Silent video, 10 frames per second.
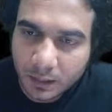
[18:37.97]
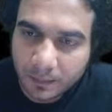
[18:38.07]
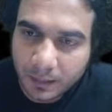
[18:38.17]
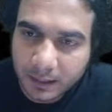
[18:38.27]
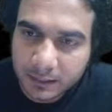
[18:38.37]

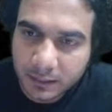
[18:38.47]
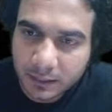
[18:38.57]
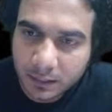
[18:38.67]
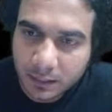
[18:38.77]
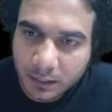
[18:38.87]
plus
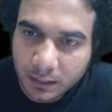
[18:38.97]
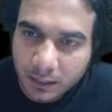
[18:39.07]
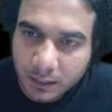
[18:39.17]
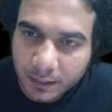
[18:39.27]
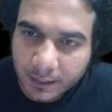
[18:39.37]

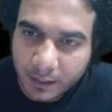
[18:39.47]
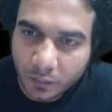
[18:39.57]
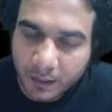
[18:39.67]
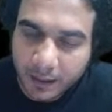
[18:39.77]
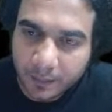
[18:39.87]

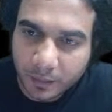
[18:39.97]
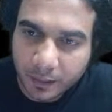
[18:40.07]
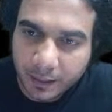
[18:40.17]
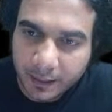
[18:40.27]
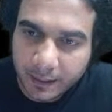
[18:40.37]
d2y
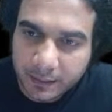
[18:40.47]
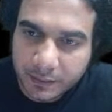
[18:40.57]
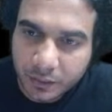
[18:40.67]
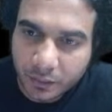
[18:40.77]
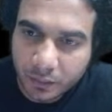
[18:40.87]
upon
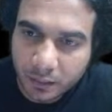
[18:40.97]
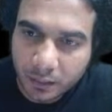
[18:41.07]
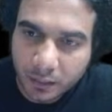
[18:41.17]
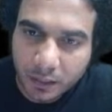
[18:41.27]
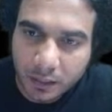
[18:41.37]
dx2
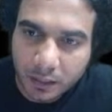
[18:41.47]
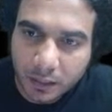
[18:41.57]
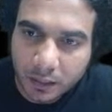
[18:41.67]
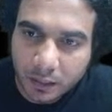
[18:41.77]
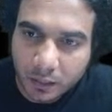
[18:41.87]

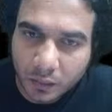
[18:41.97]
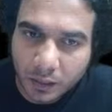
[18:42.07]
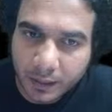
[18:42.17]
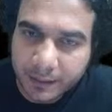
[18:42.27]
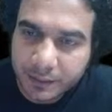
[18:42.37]
whole
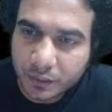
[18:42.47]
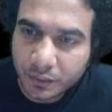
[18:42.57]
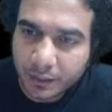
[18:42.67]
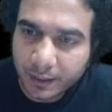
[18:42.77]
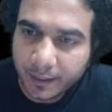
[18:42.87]
raised to
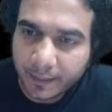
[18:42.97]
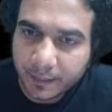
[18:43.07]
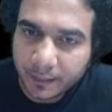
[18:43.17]
3